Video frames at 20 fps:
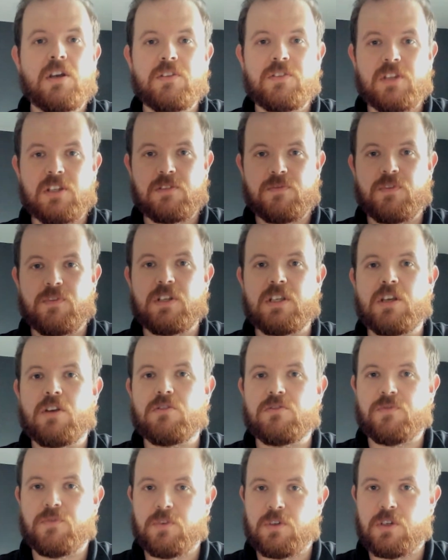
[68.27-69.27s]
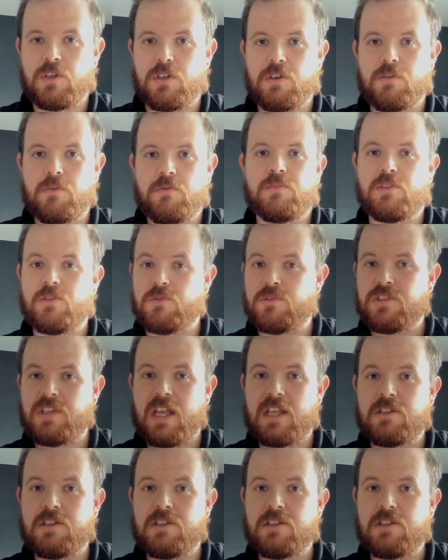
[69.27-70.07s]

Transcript: this video is for you, so stay